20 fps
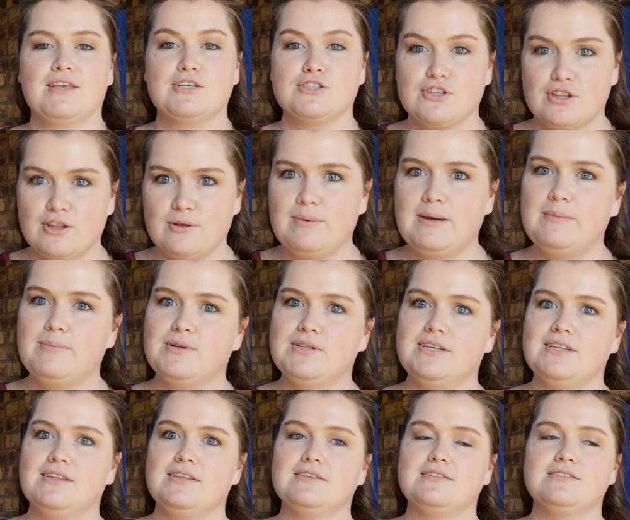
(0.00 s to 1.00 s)
So the people
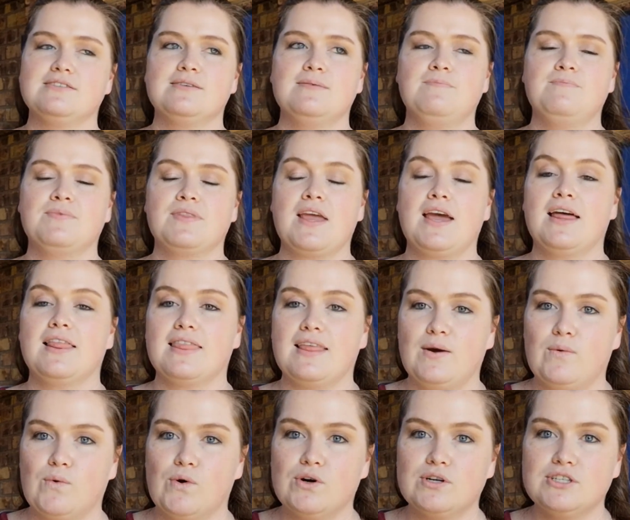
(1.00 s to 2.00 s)
did this.
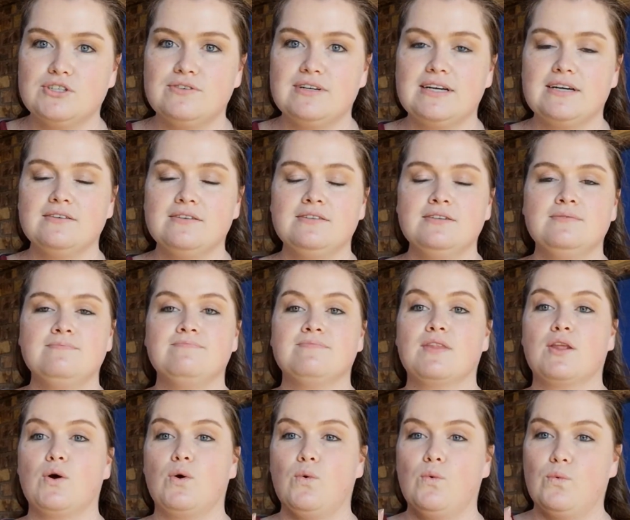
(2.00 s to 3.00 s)
They walked around
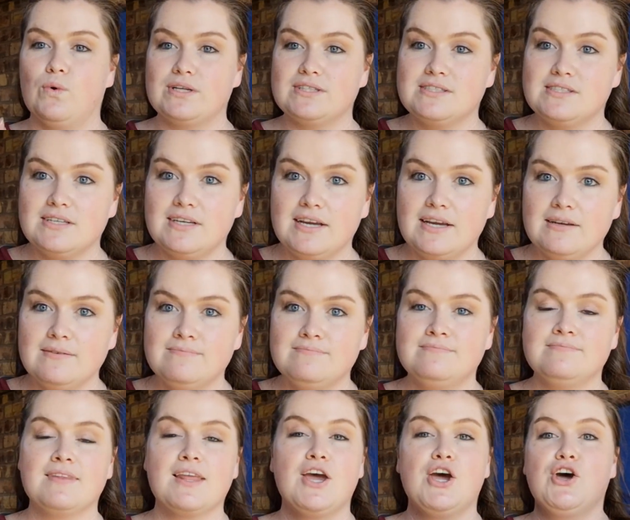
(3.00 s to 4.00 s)
once a day
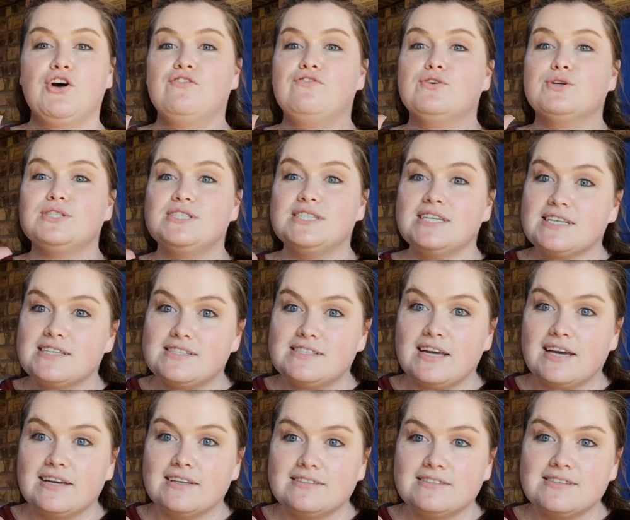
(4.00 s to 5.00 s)
for 6
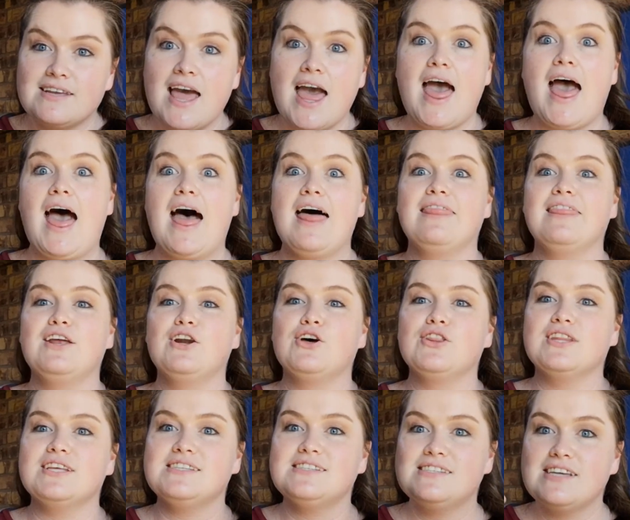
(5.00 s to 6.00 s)
days, and then
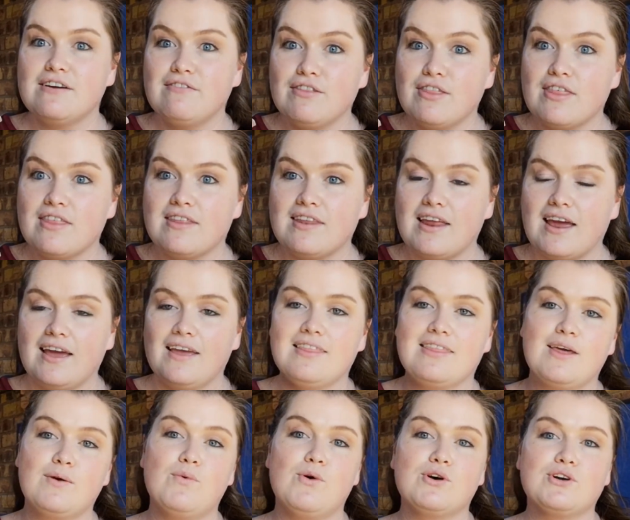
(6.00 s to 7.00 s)
on the 7th day,
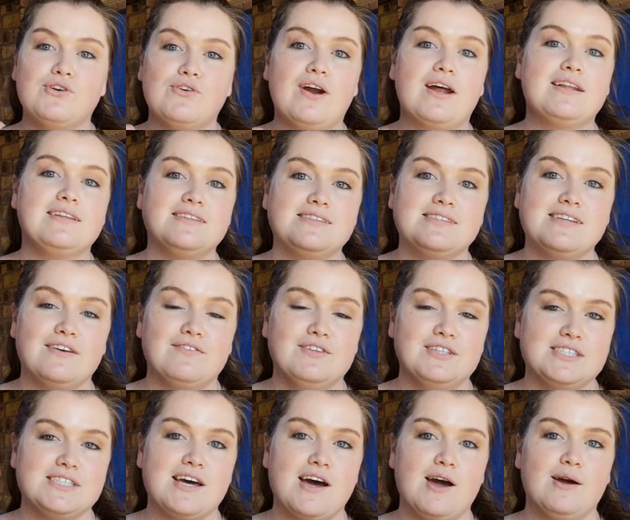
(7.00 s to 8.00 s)
they walked around
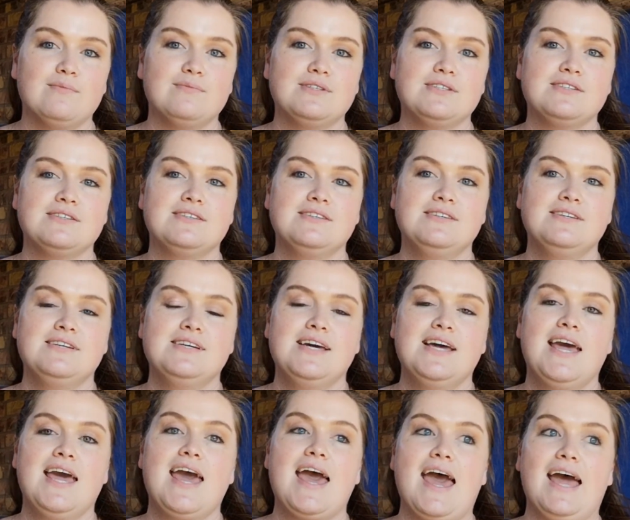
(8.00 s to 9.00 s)
7 times.
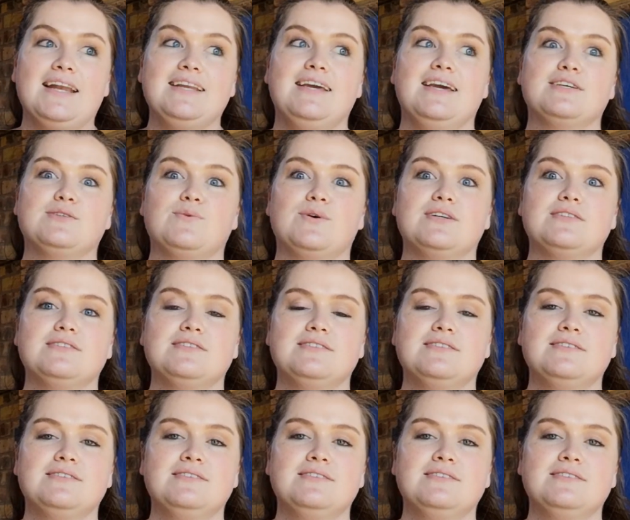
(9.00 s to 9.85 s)
And guess what?